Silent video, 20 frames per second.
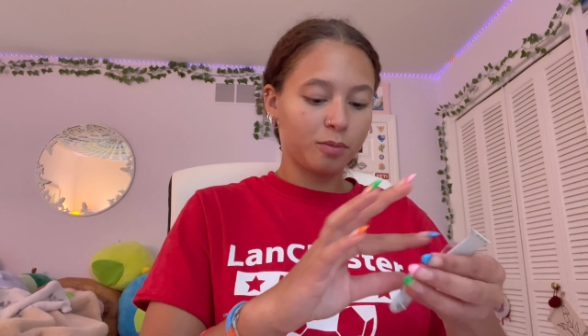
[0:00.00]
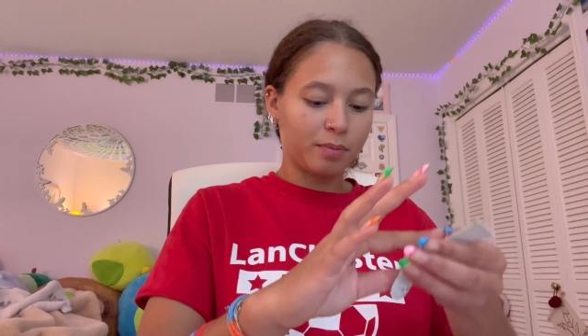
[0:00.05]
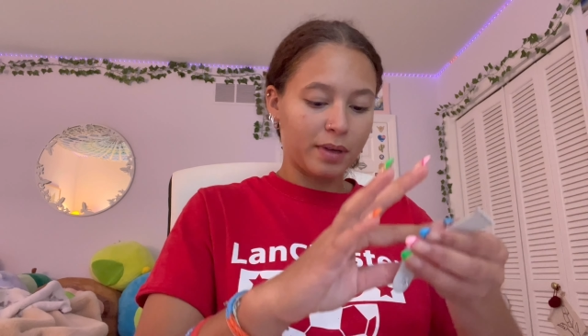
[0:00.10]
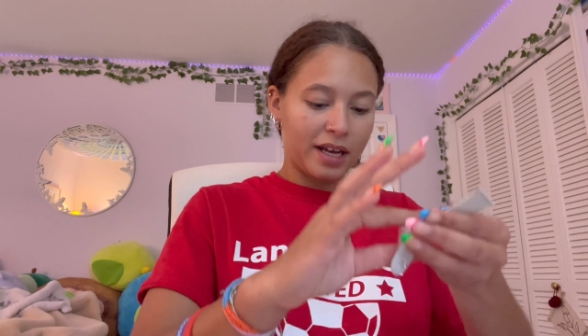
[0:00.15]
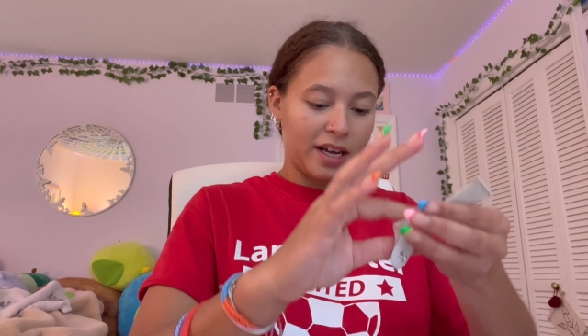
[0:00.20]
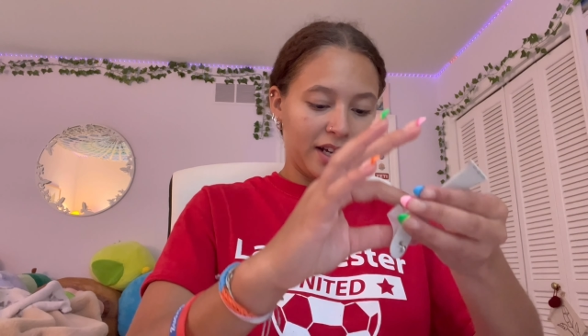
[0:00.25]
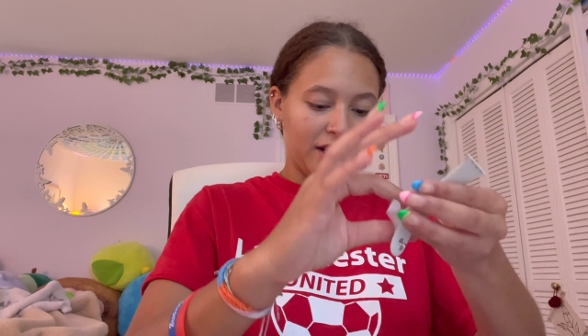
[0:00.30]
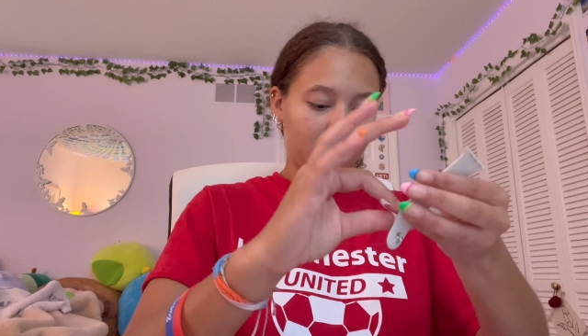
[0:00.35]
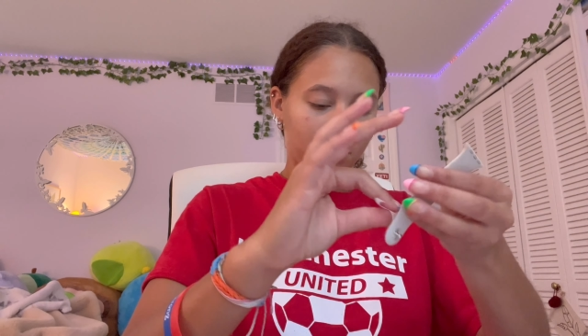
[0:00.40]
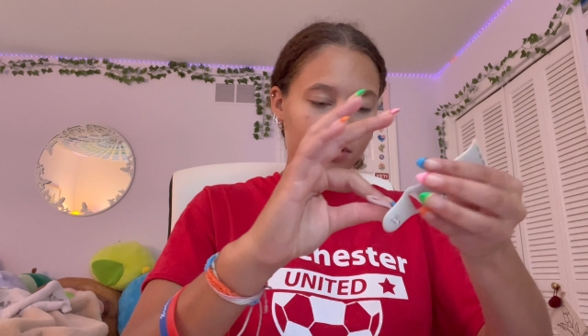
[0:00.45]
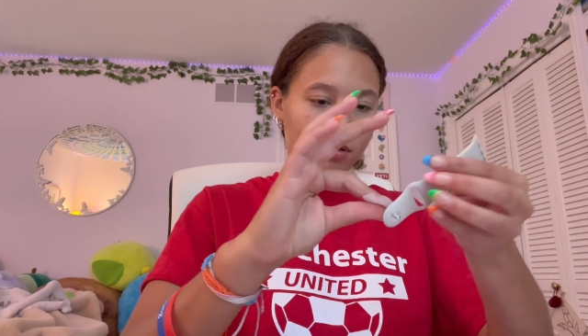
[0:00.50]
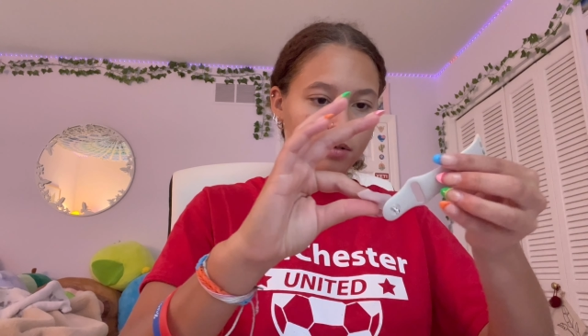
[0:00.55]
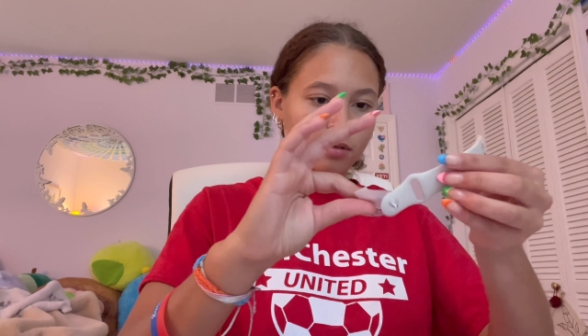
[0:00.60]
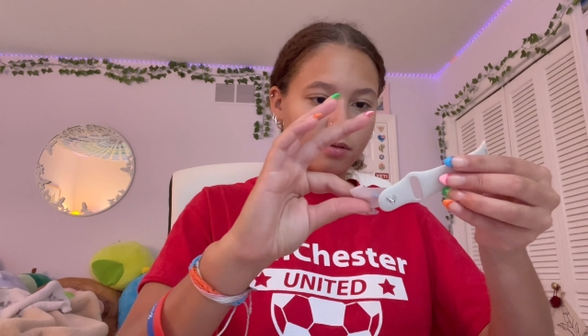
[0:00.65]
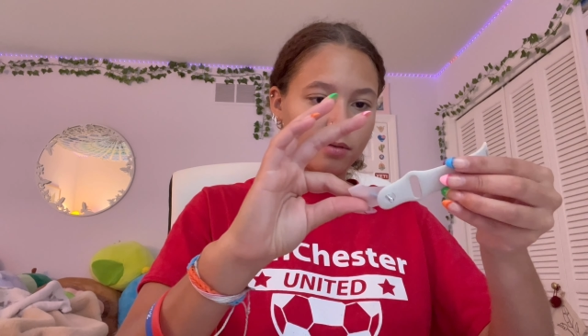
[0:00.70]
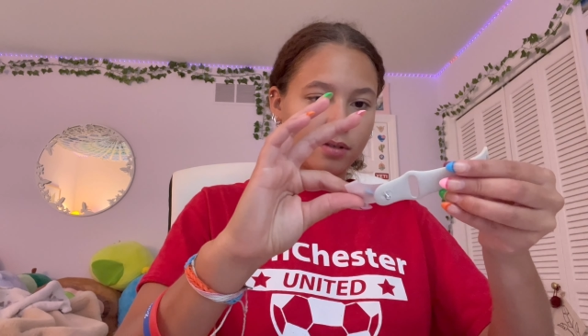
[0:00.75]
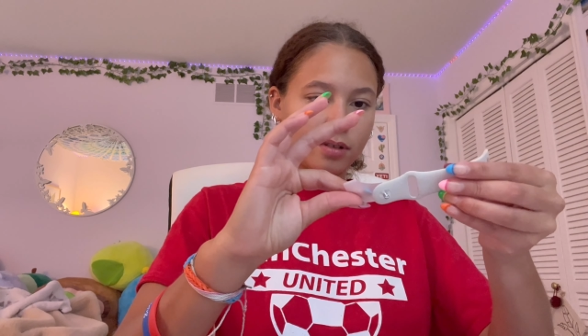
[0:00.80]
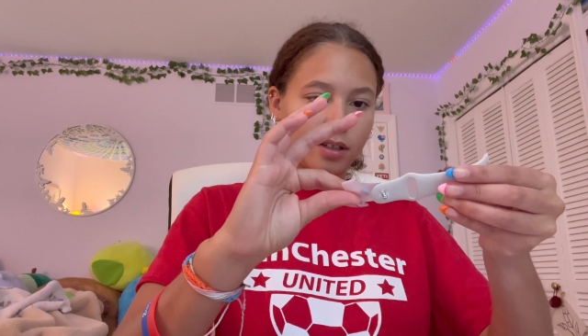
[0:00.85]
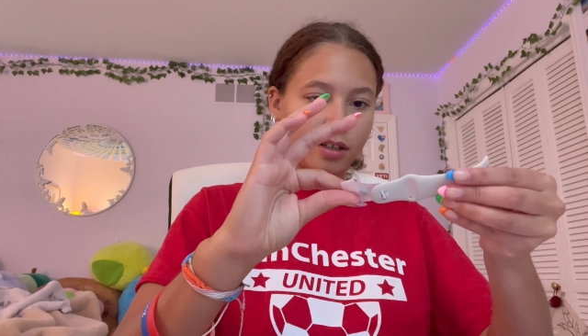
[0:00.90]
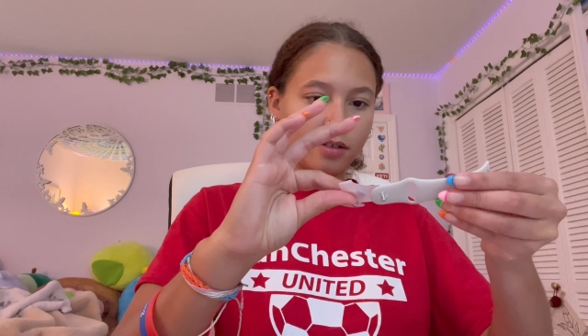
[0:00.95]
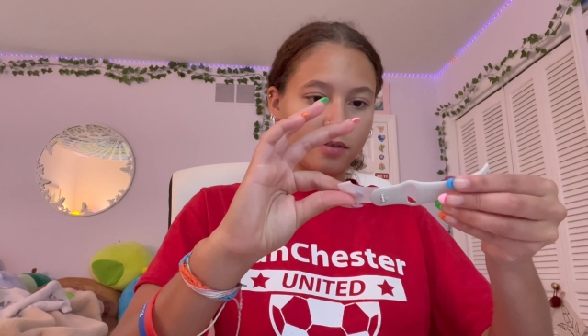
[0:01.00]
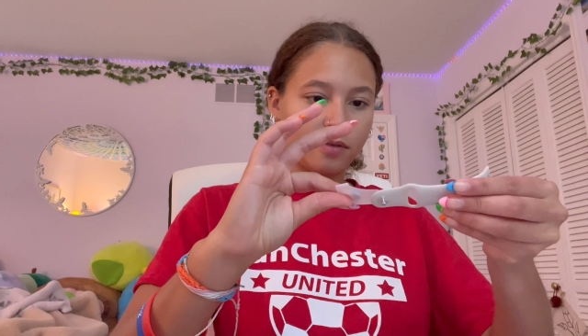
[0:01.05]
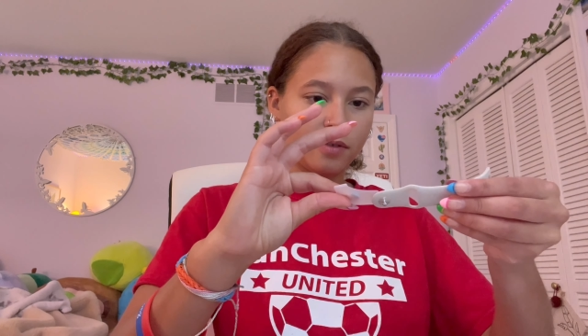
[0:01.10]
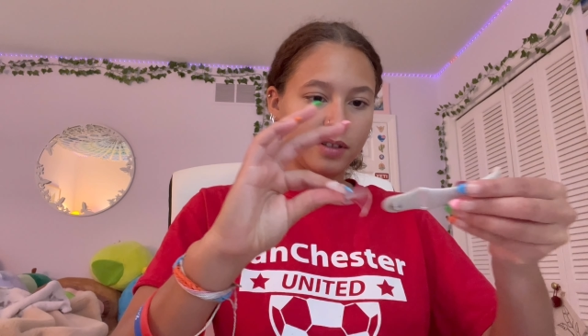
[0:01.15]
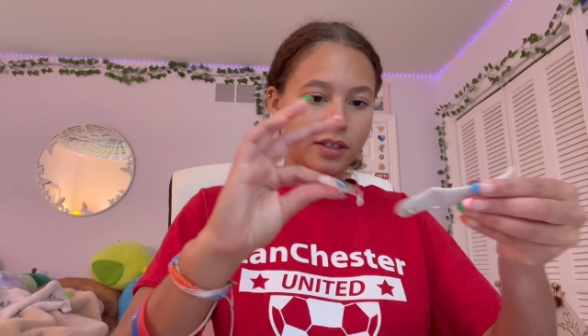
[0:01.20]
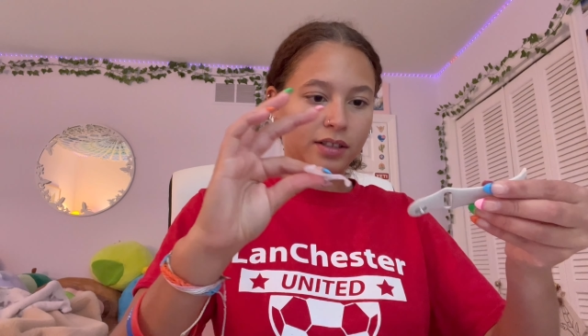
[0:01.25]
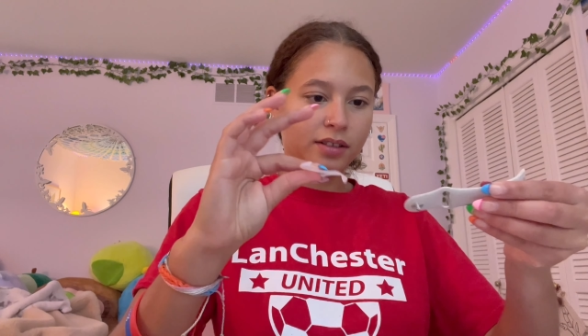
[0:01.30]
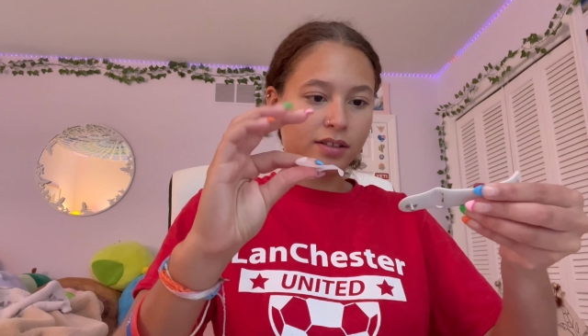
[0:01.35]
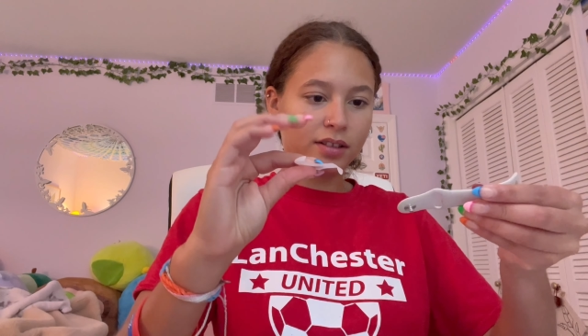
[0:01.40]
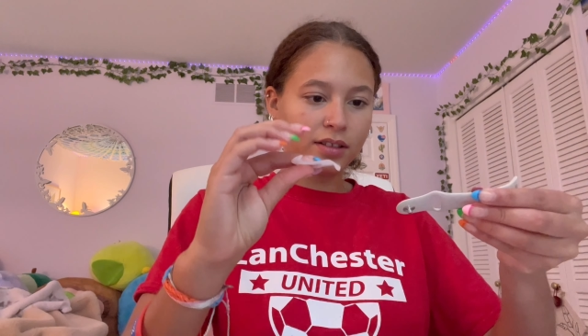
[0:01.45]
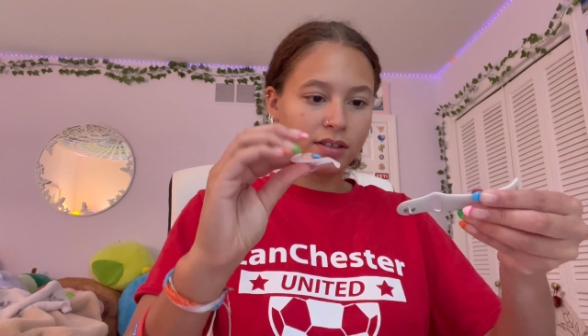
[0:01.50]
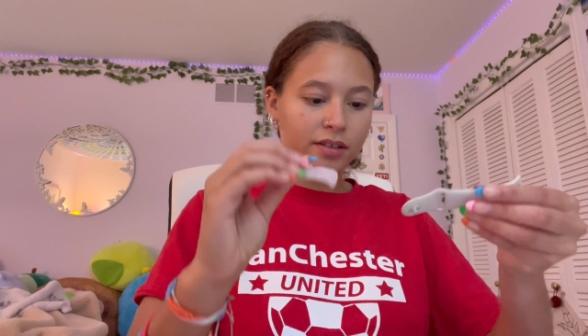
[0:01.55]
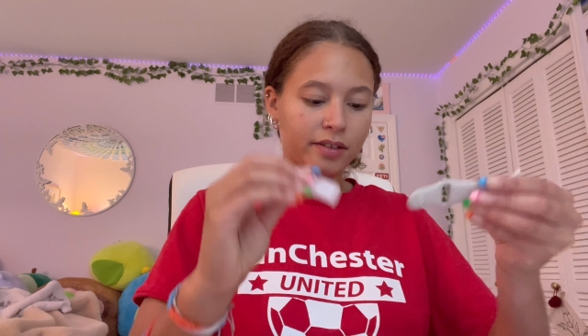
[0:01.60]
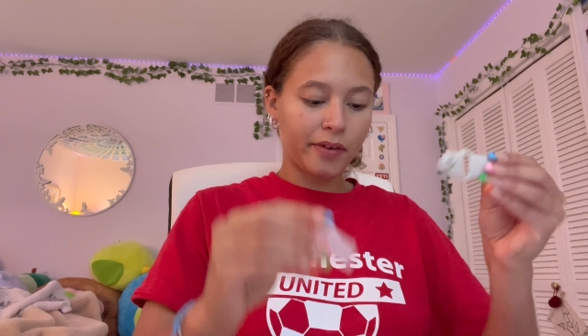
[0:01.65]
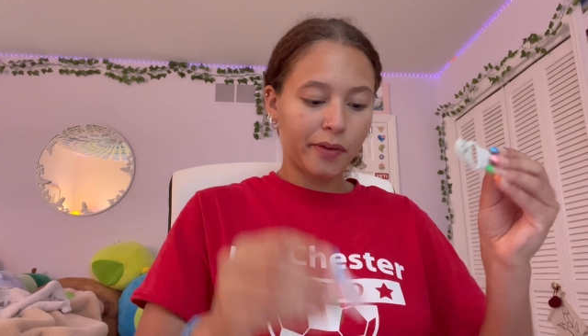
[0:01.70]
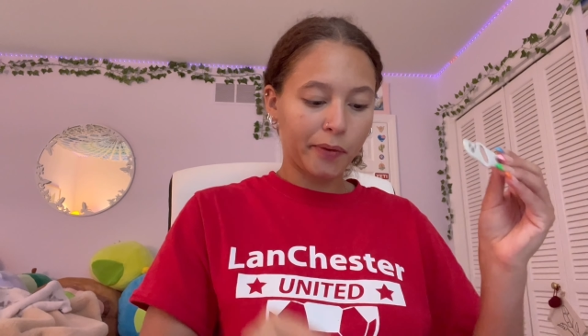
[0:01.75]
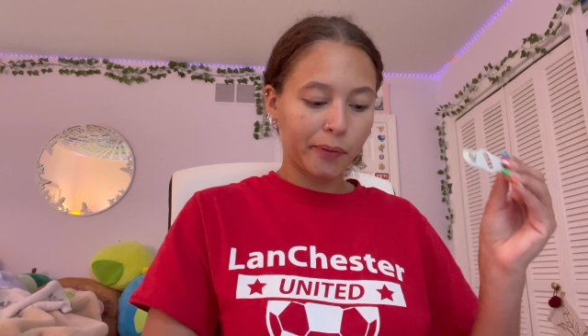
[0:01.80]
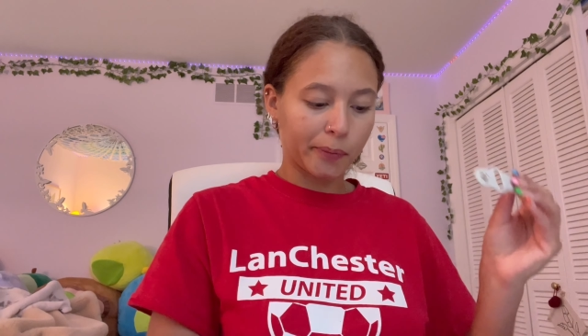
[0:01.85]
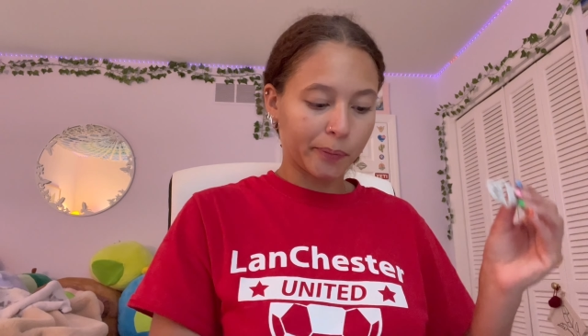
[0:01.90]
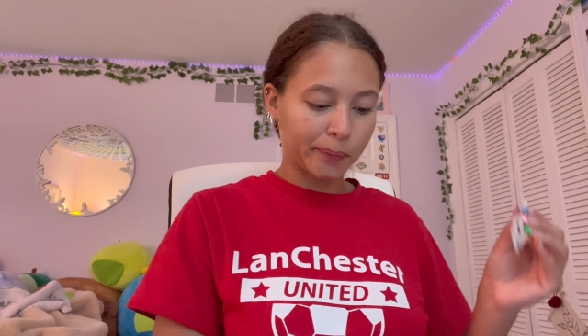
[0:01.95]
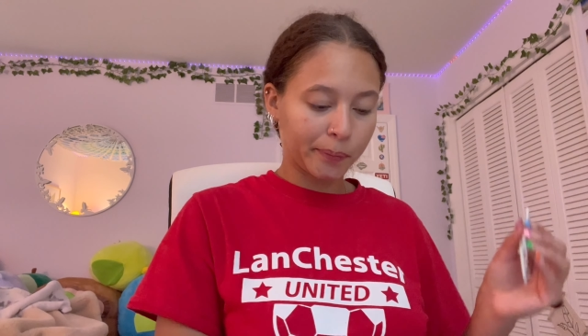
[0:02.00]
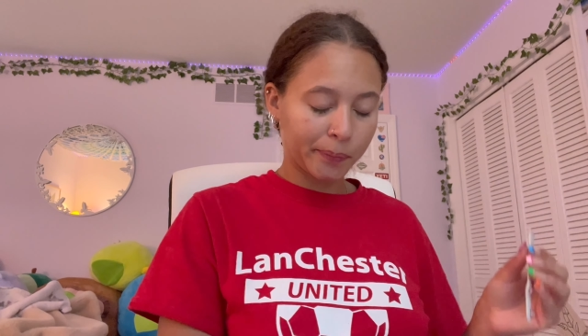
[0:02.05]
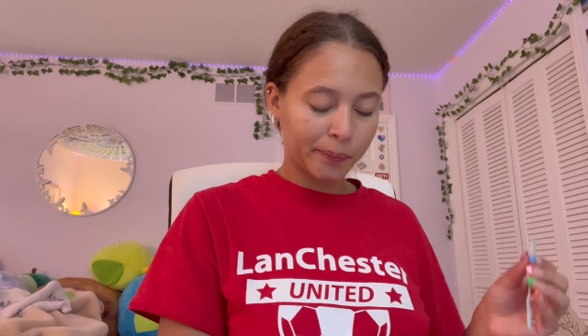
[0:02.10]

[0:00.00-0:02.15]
papers covering this too.